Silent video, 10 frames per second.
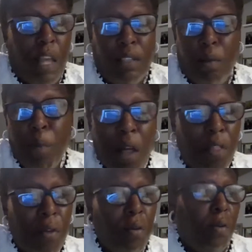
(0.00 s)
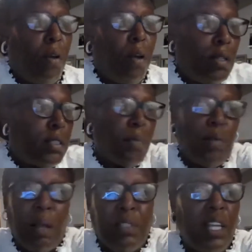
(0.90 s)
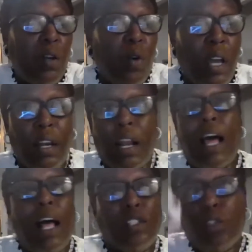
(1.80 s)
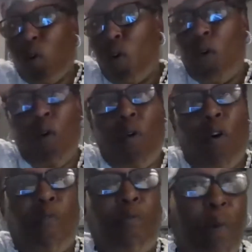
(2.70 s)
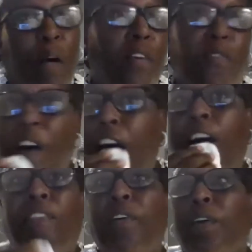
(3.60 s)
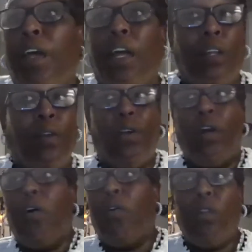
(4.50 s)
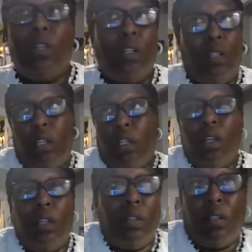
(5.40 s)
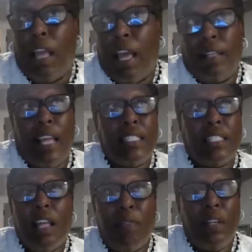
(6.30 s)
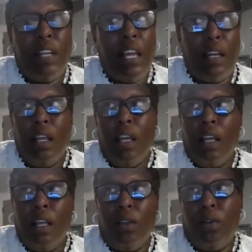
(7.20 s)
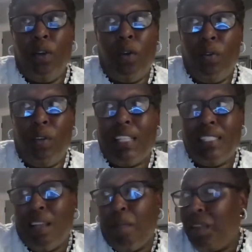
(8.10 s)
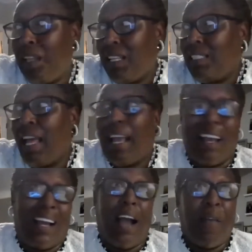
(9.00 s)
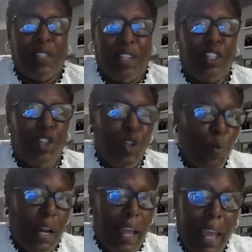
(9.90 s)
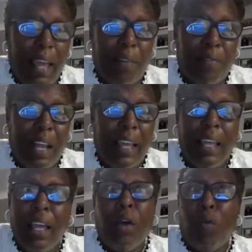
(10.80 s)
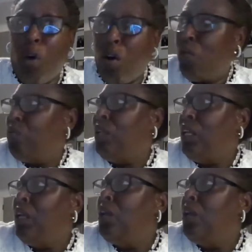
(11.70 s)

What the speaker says: as a mother, sometimes single head of the household, or mother, father, you know, that's something that, that's something that's like a conversation you want to have. Like, well,